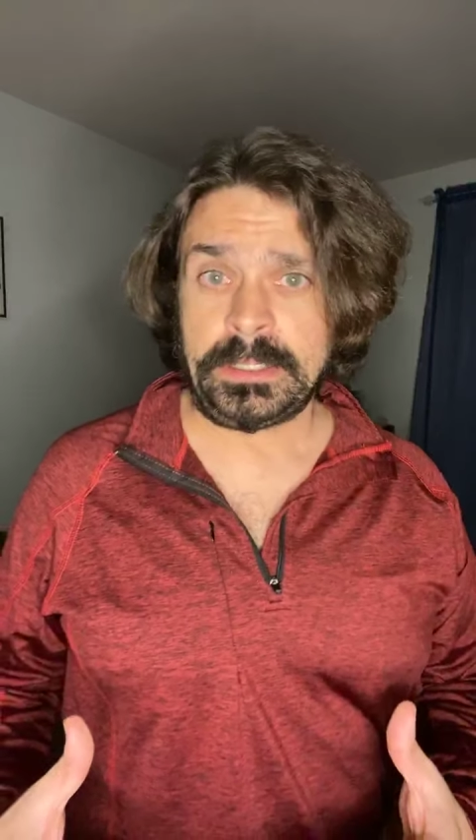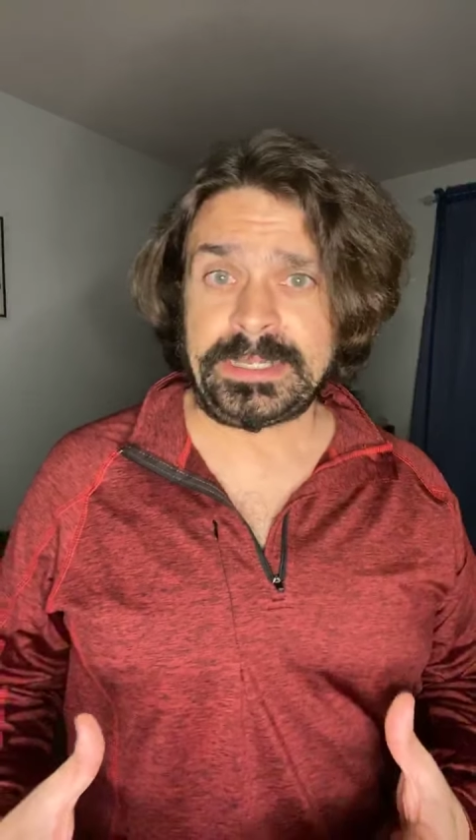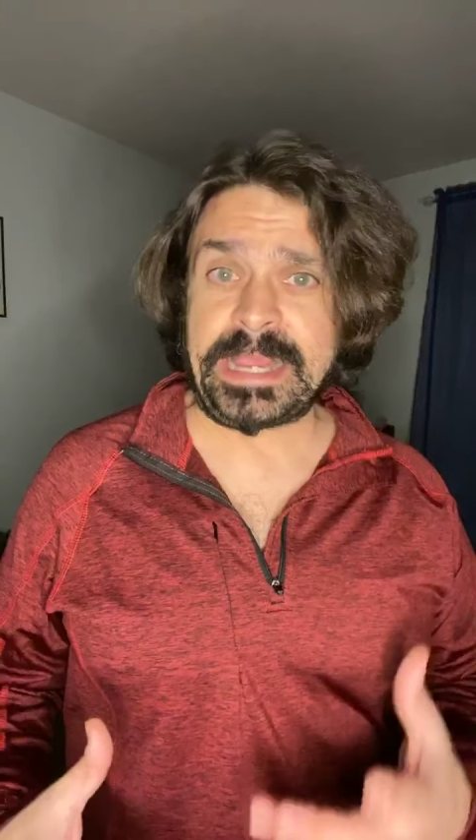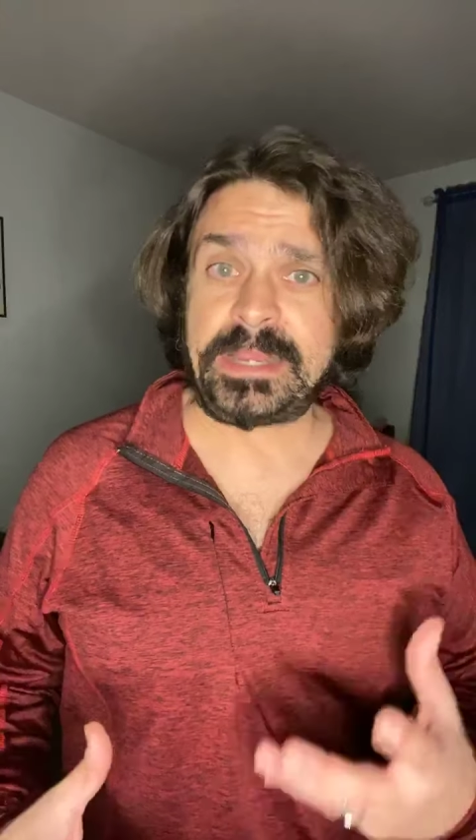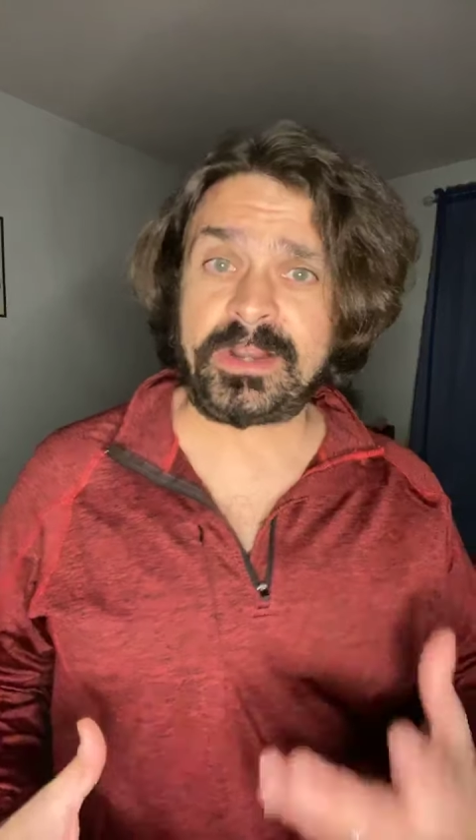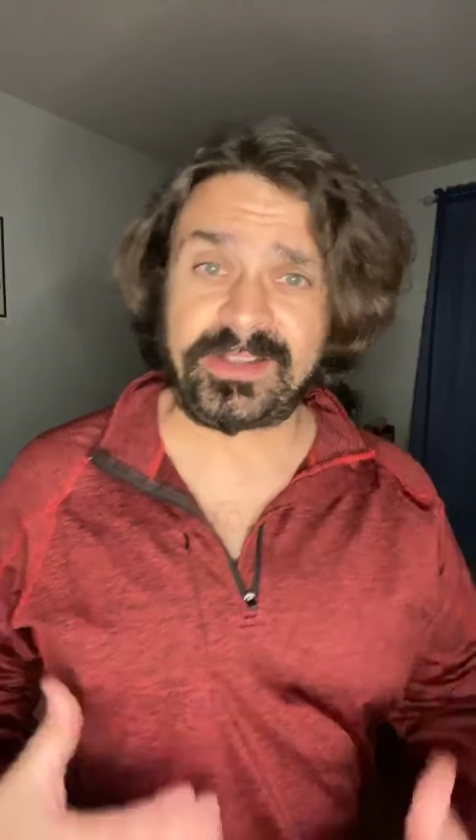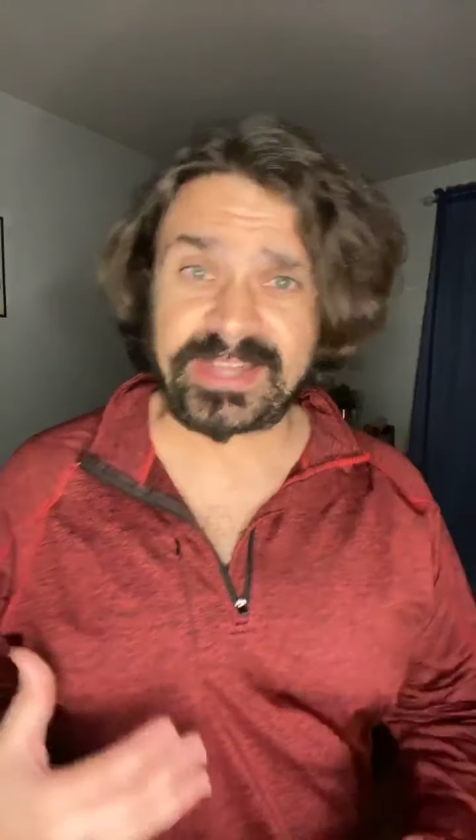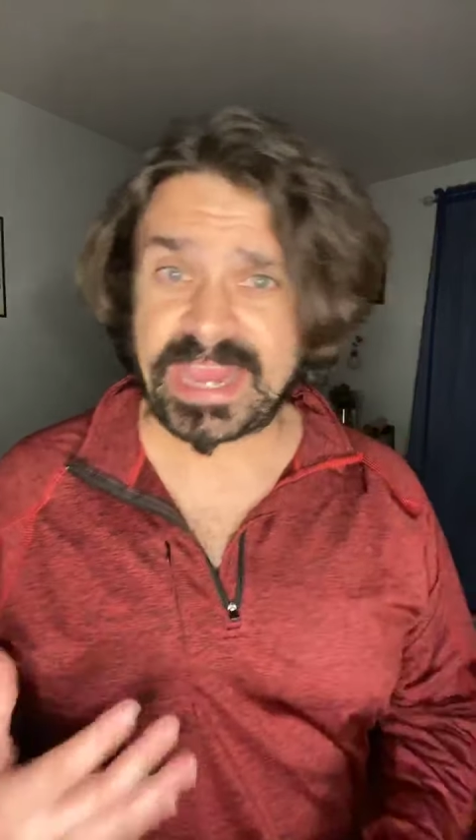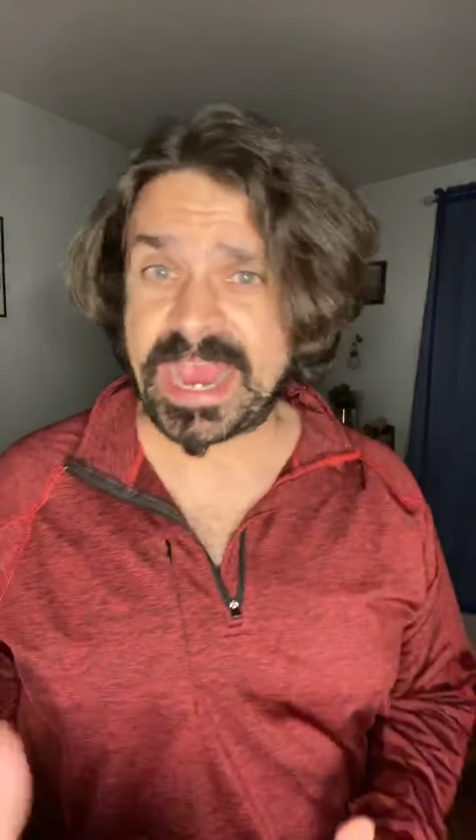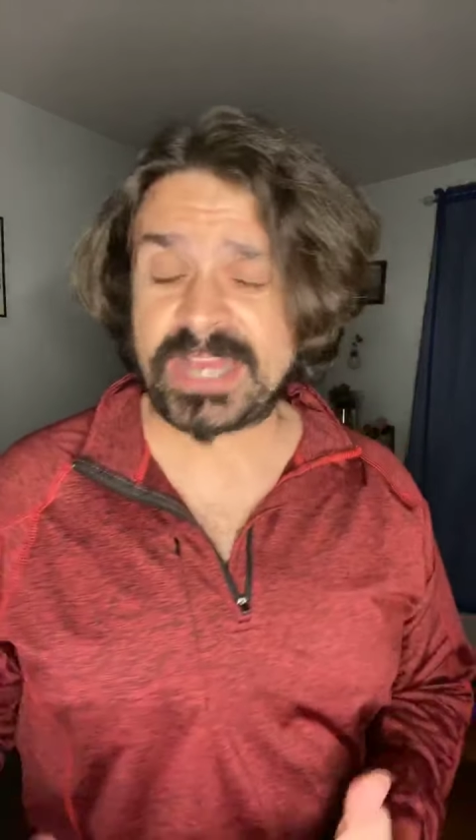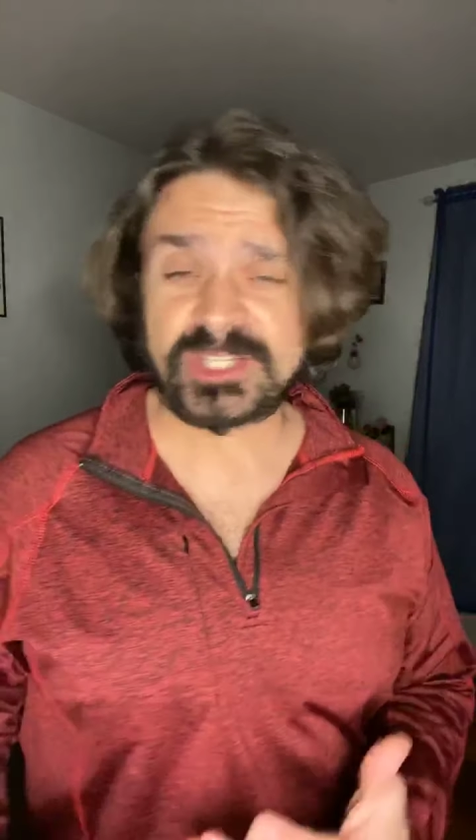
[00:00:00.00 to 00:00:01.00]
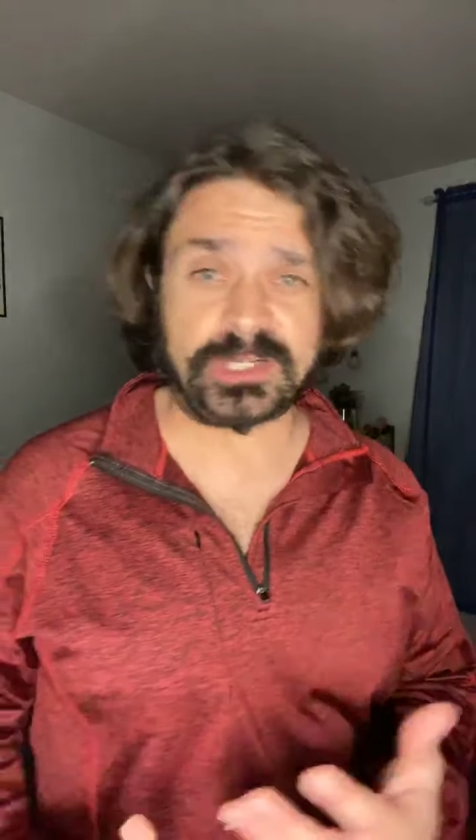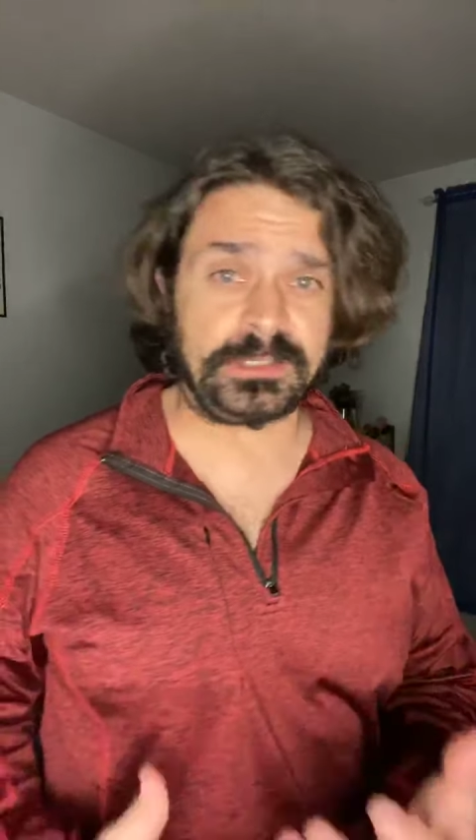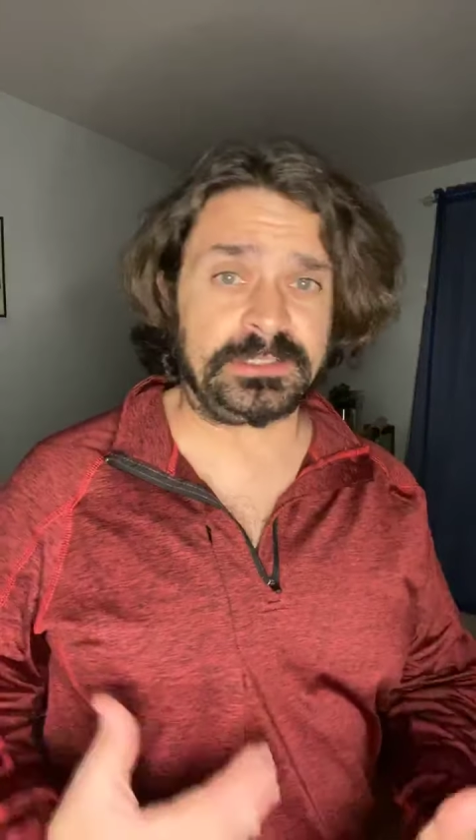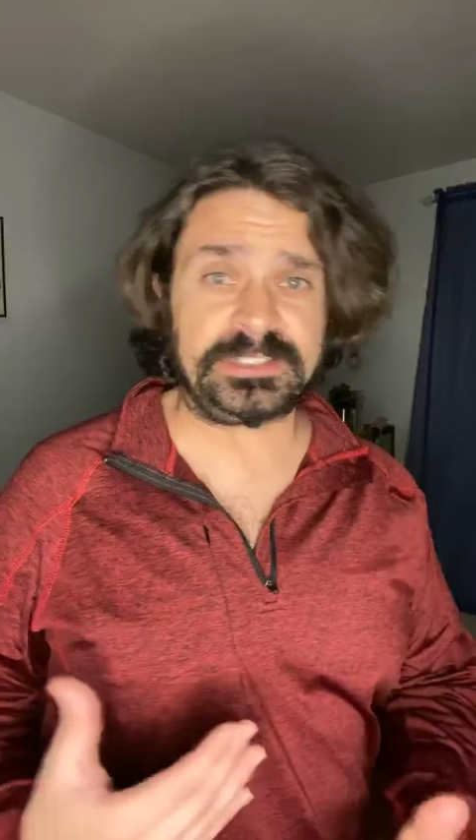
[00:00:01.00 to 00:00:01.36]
get in on the action, a little